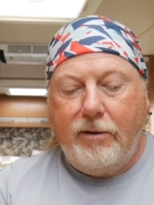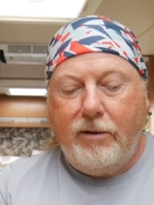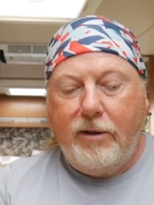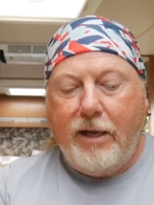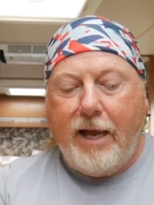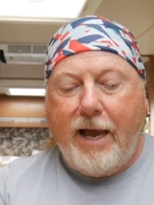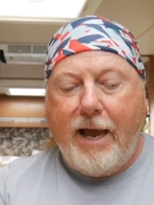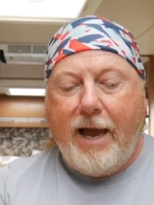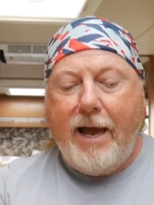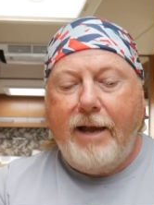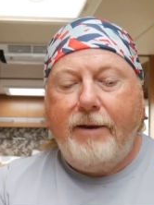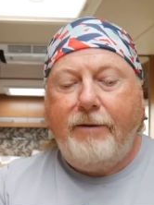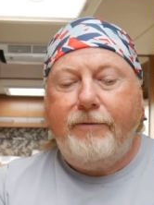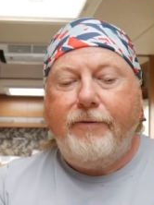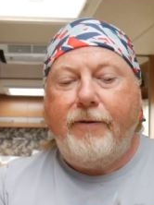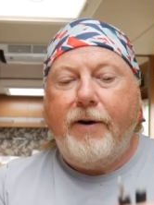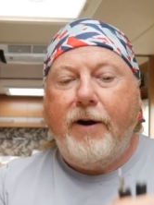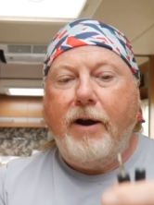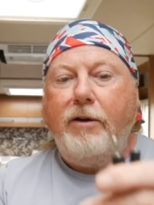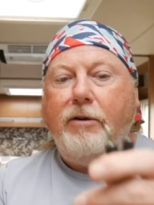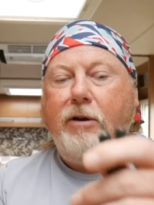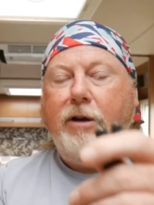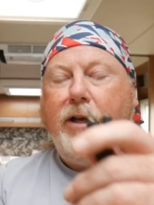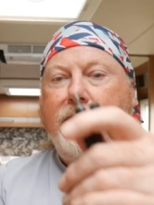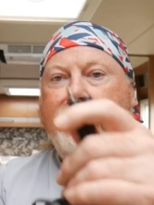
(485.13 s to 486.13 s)
a
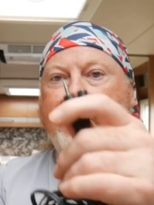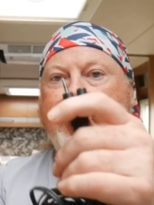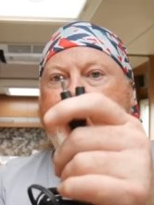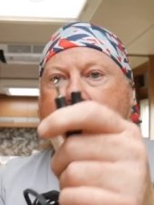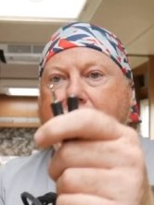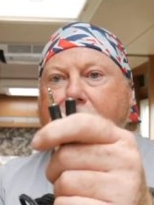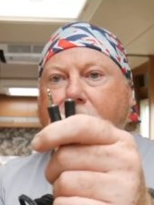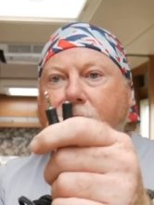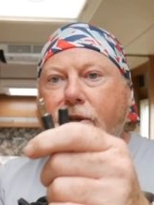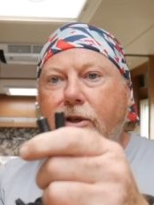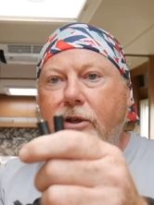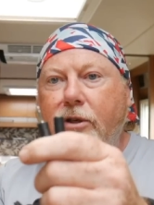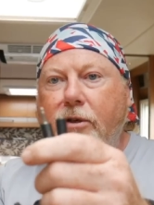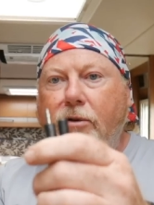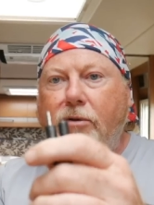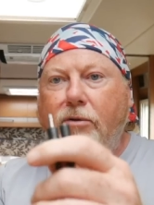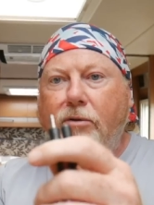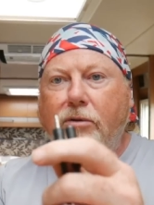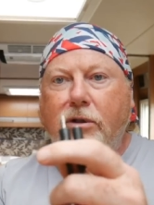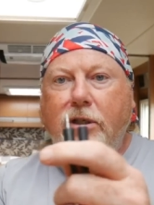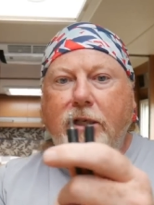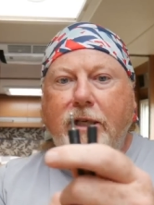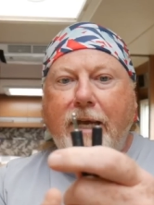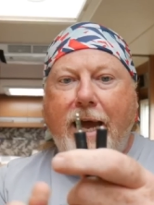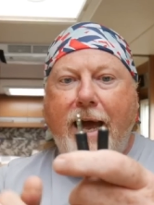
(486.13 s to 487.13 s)
headphone extension
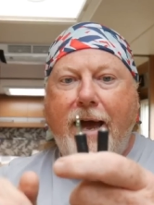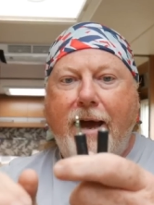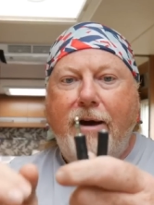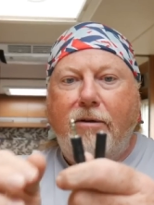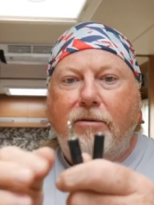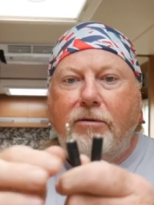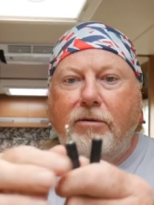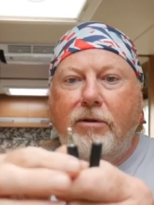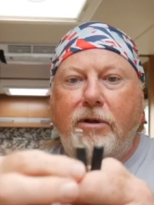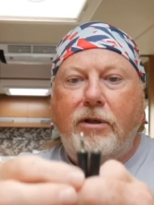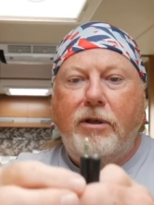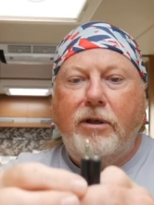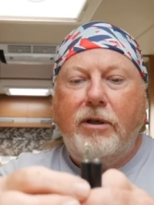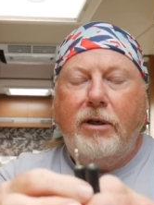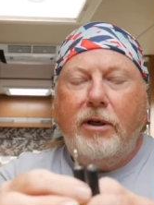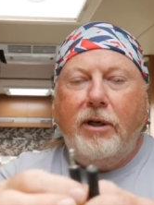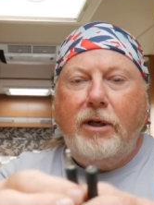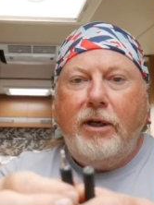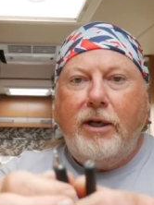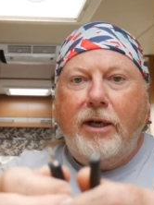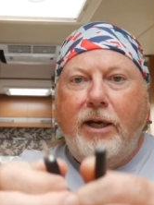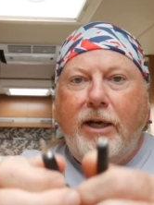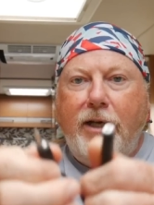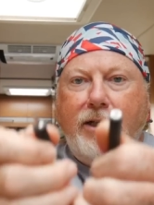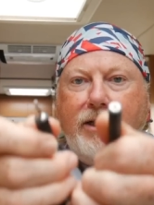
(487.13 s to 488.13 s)
or sound
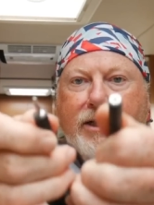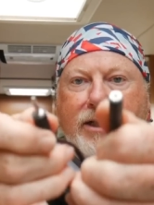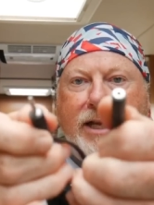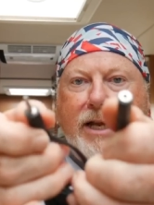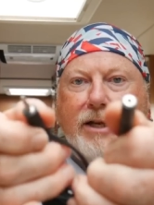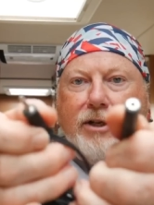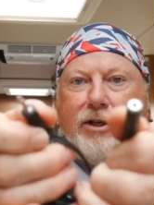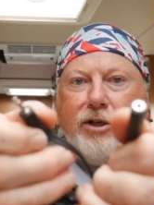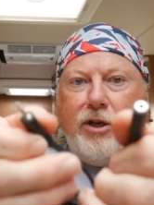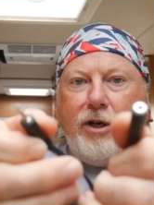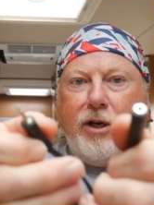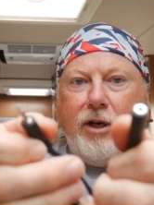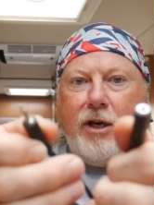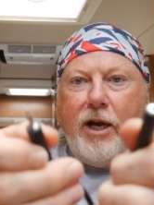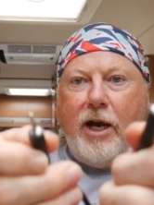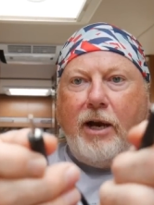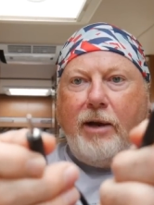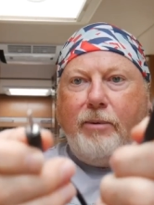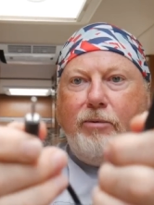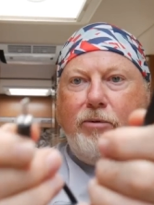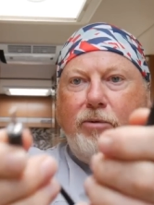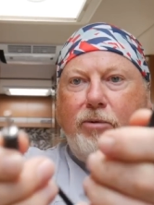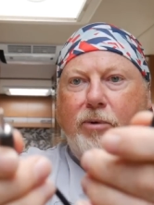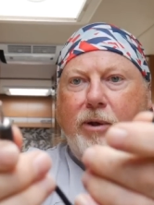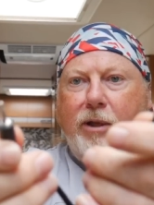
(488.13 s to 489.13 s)
extension
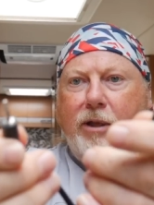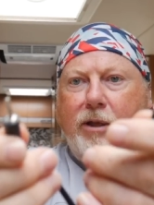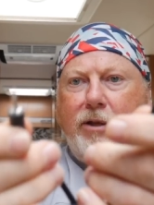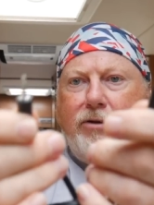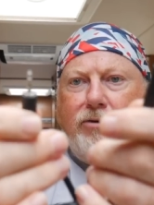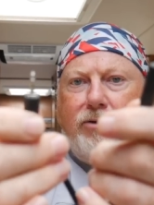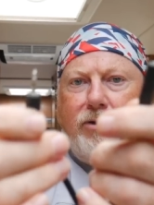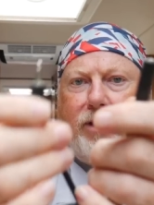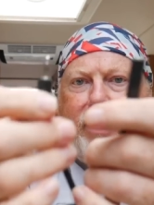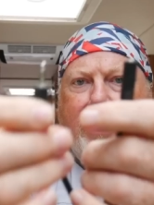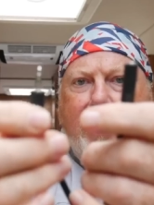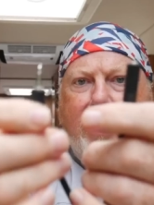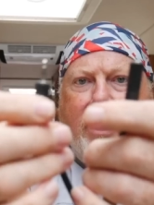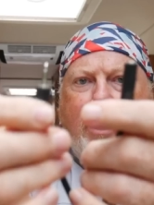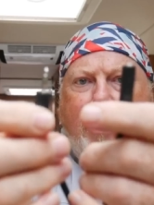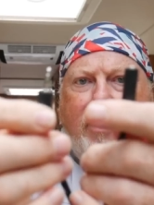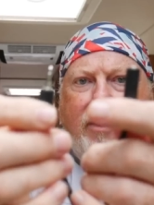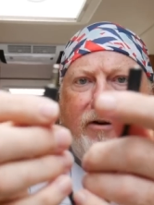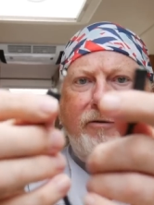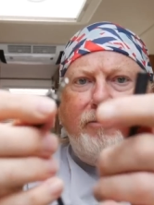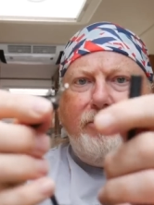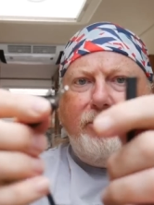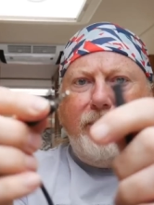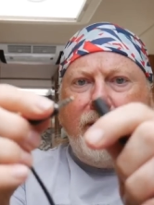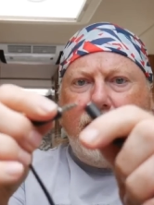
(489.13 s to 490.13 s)
cable with a three and a
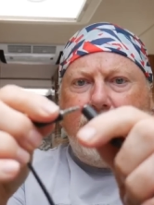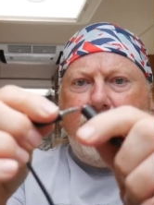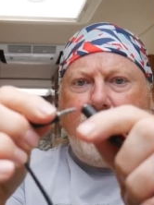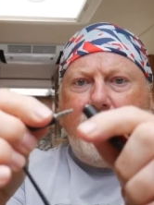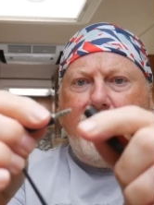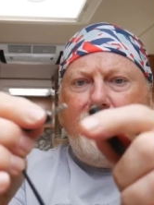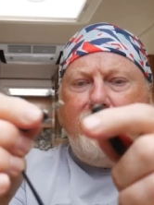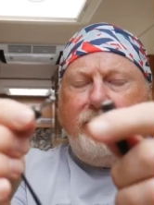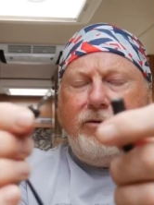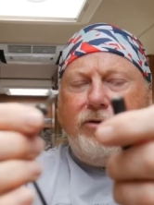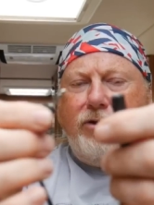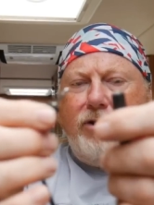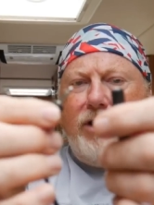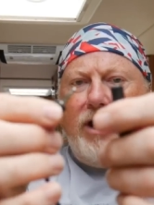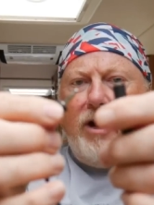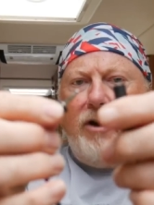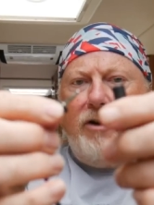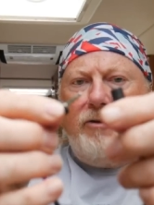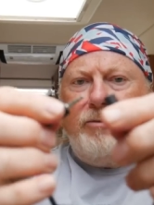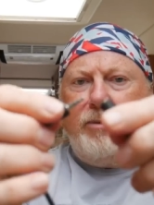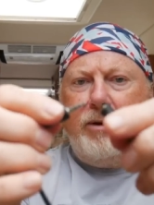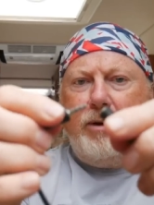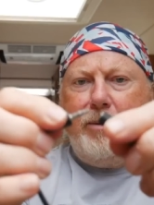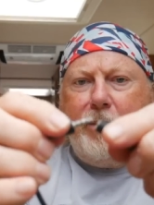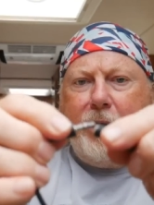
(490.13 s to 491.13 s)
half
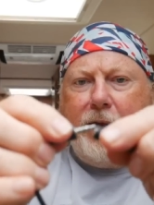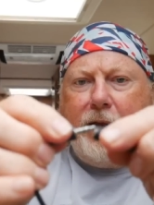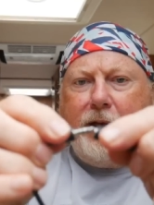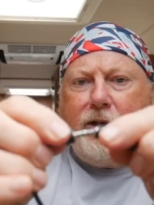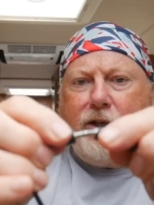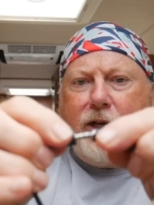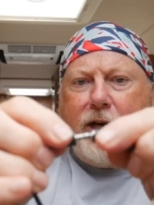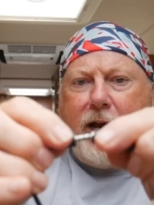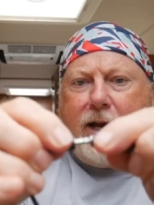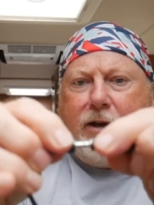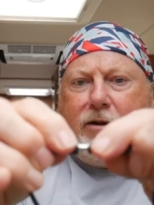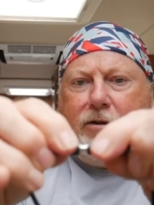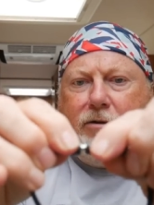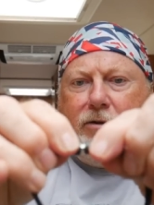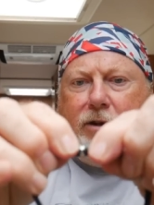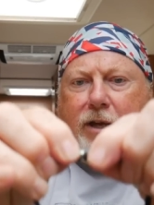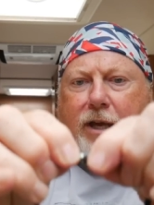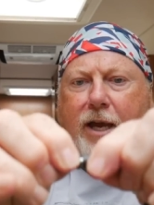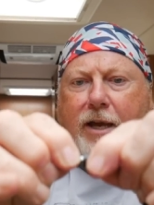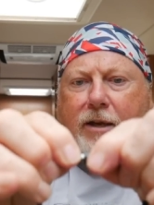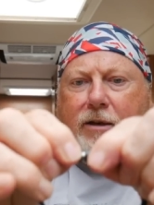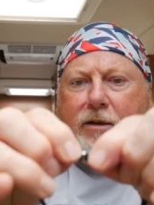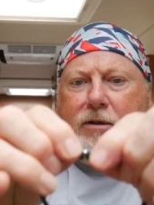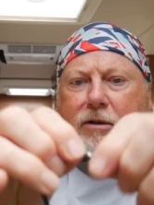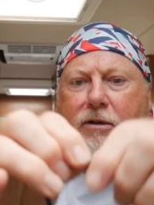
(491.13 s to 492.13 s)
millimeter jack on the
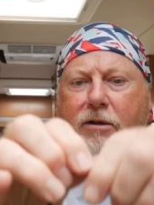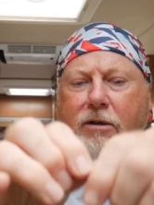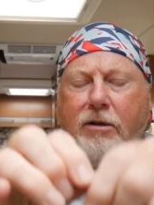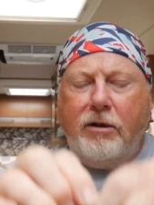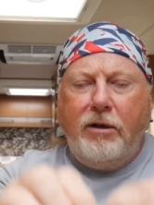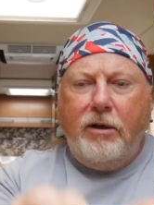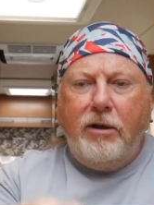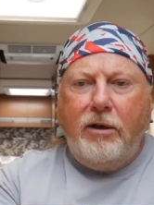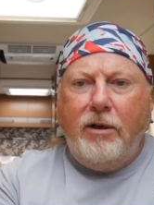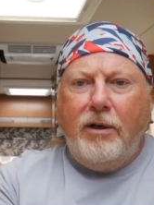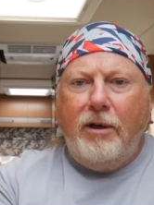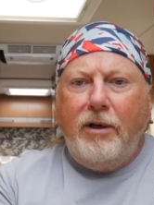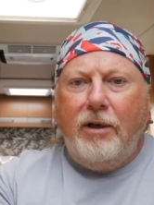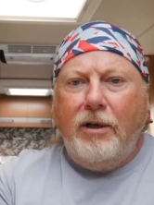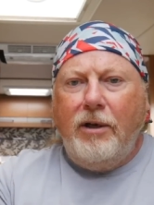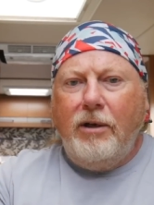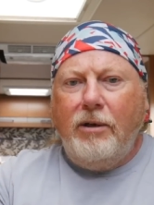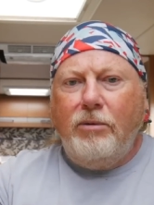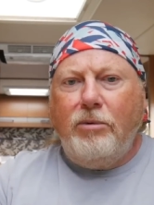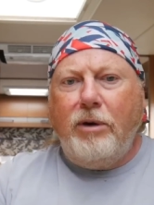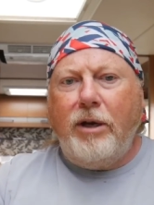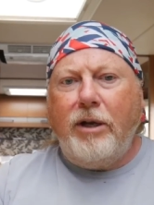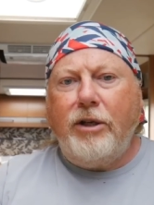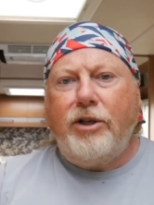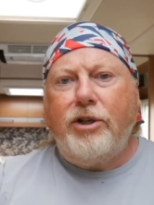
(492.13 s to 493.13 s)
end,
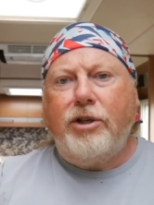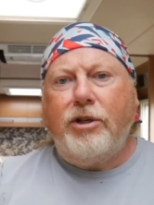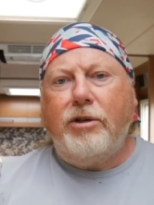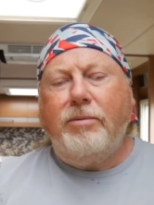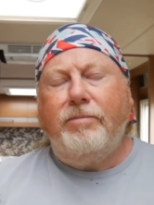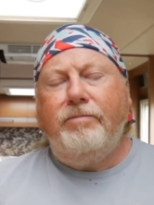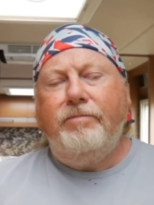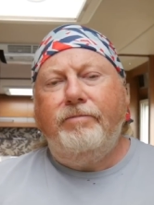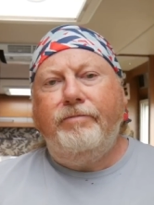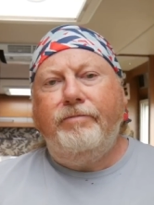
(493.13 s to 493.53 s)
which